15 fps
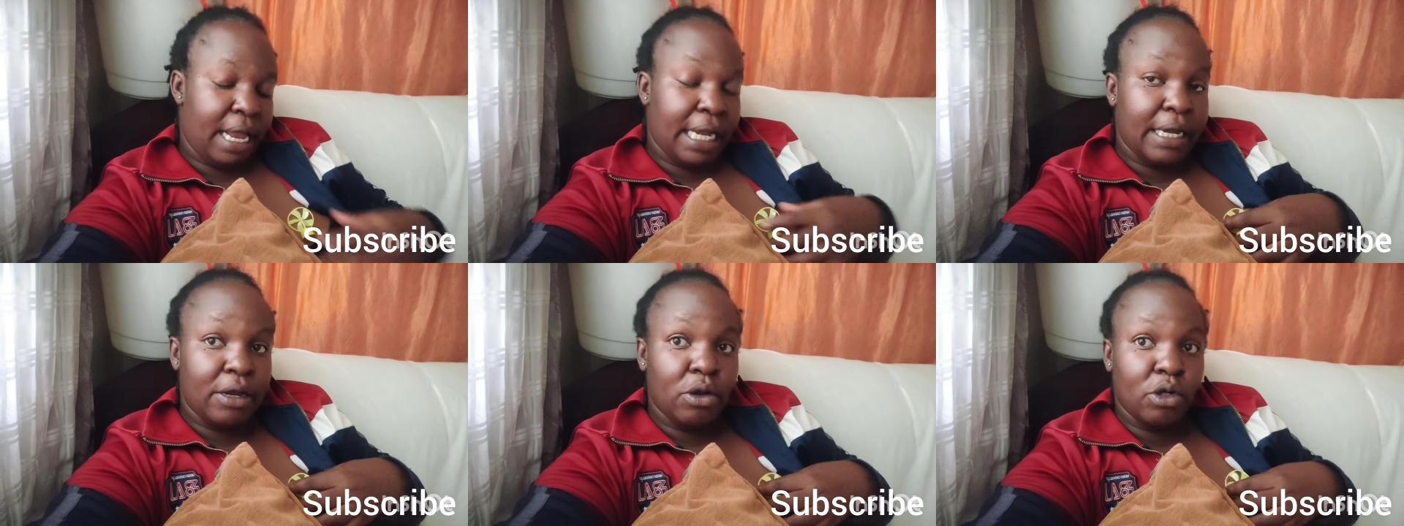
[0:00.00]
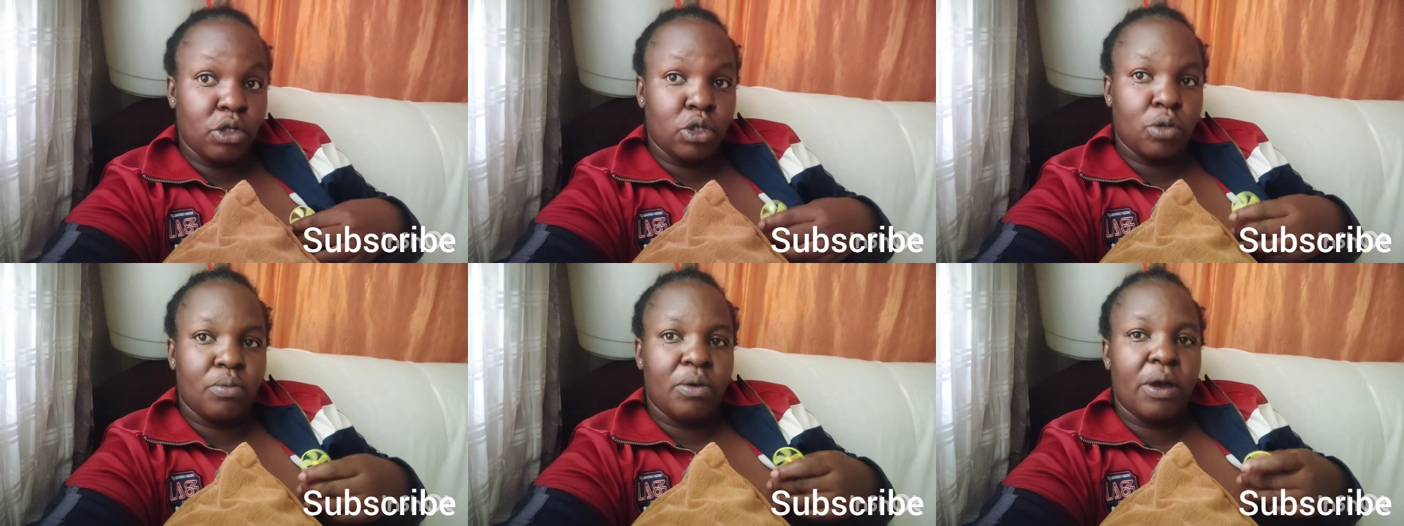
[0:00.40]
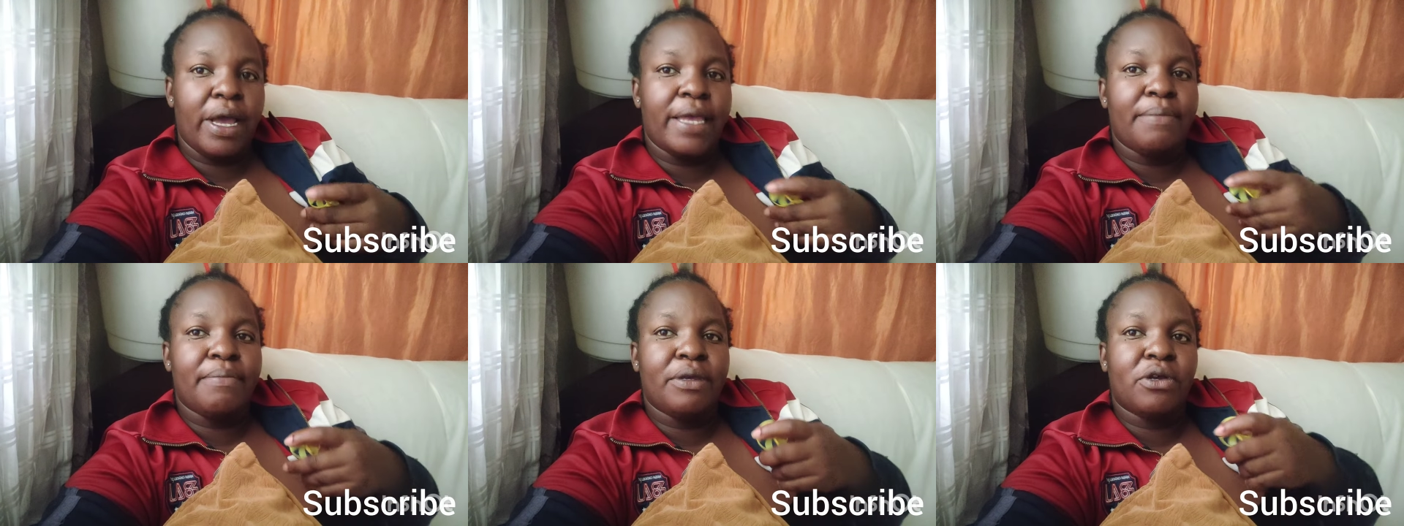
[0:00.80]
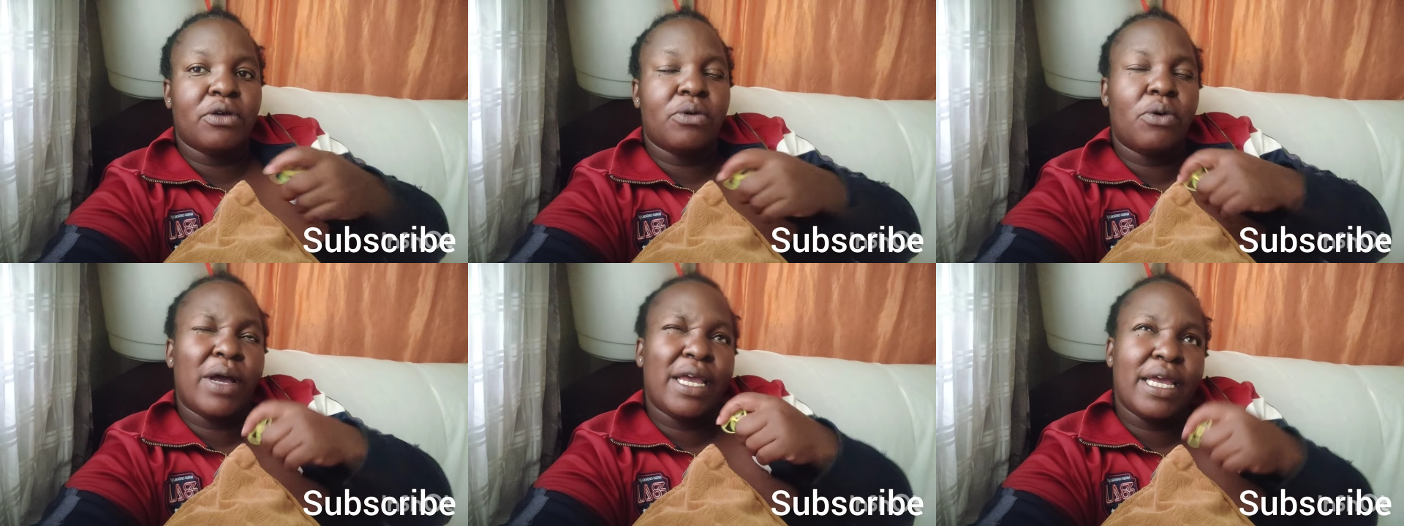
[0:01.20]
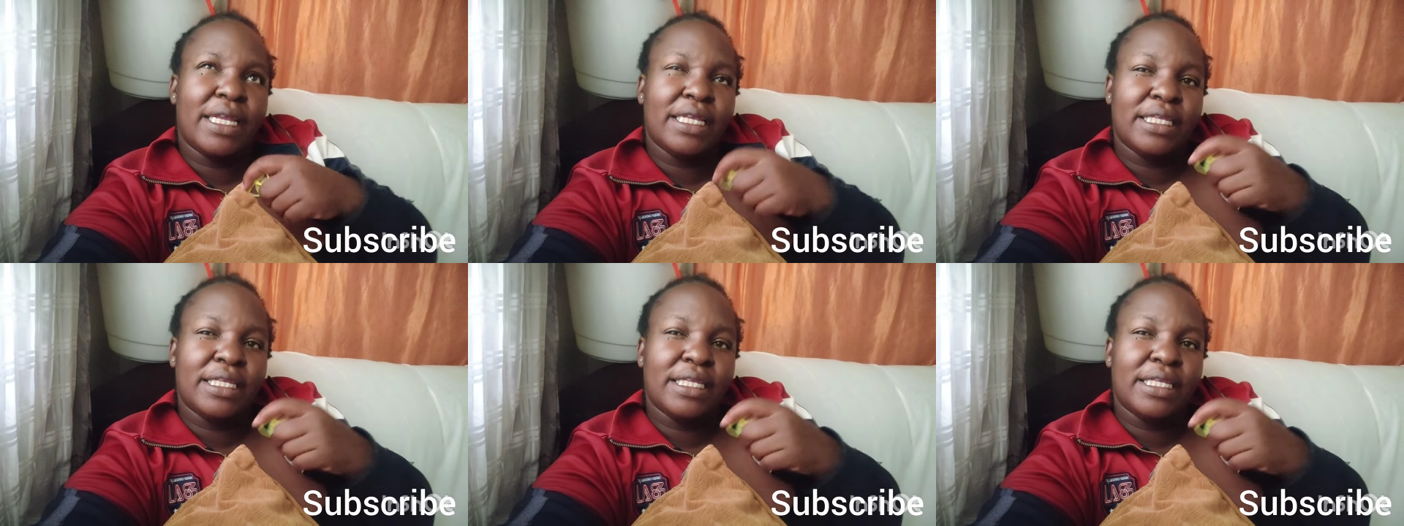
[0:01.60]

And also why I